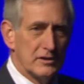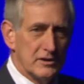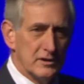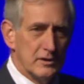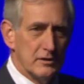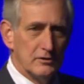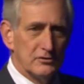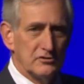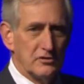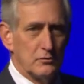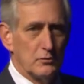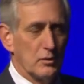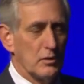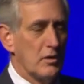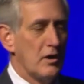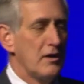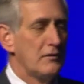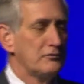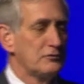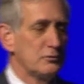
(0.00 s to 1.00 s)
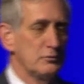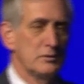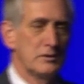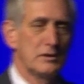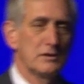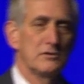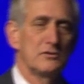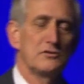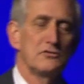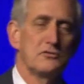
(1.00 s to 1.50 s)
years, and we're off to a
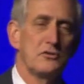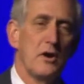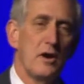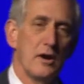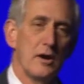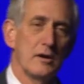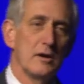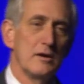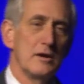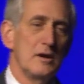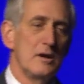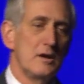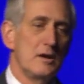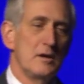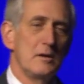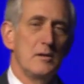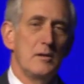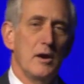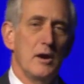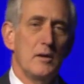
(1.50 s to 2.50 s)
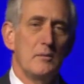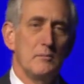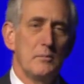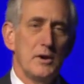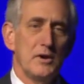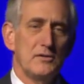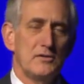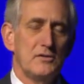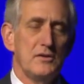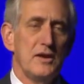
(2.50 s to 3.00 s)
good start.
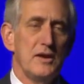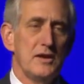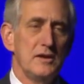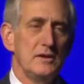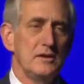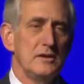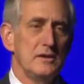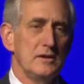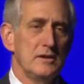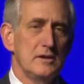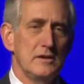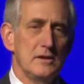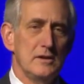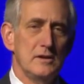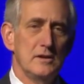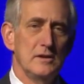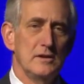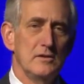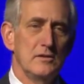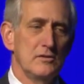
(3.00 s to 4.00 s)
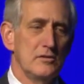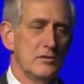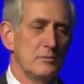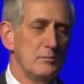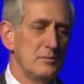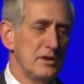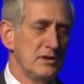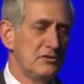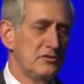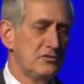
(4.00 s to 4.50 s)
But then in the
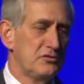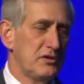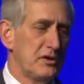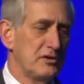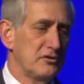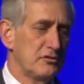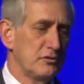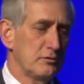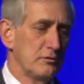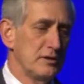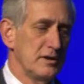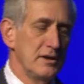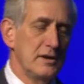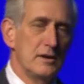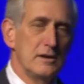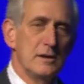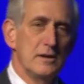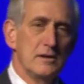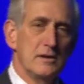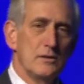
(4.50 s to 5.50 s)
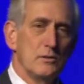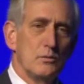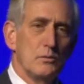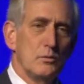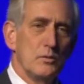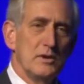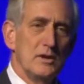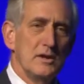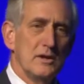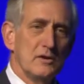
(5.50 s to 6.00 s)
mid-century,
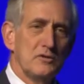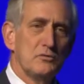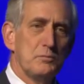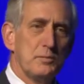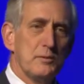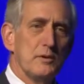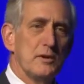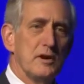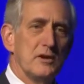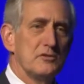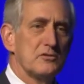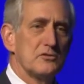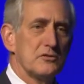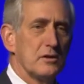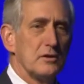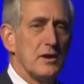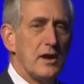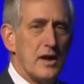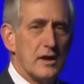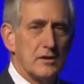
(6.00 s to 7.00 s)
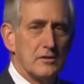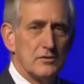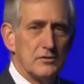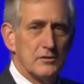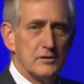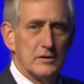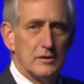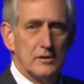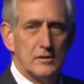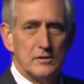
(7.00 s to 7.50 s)
we experienced a lot of
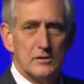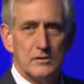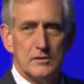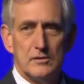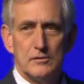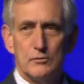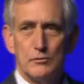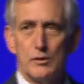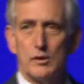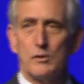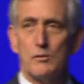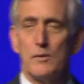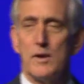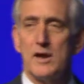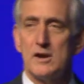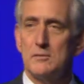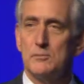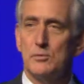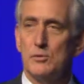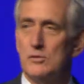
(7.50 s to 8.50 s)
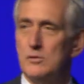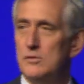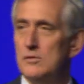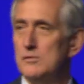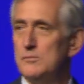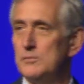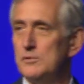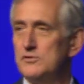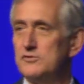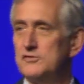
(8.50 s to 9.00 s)
the regrettable
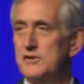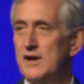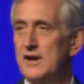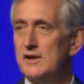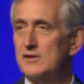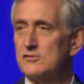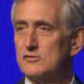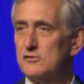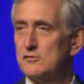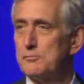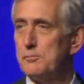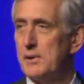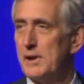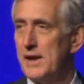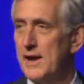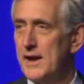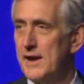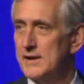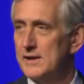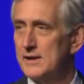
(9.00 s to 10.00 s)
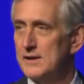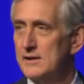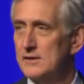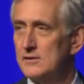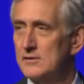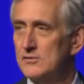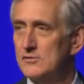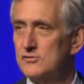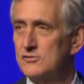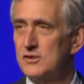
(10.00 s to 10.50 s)
mistakes of planning
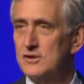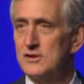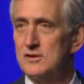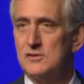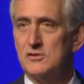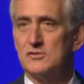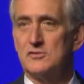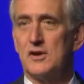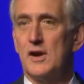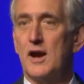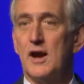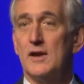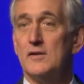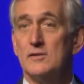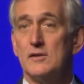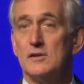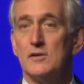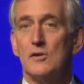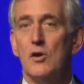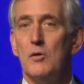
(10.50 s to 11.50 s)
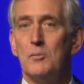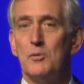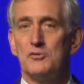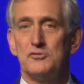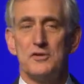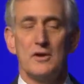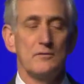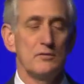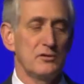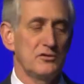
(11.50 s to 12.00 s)
and city design that almost
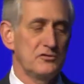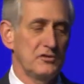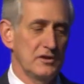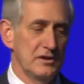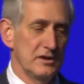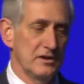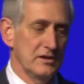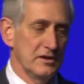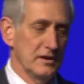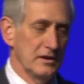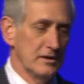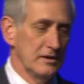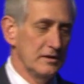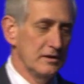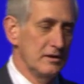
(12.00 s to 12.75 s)
every city did.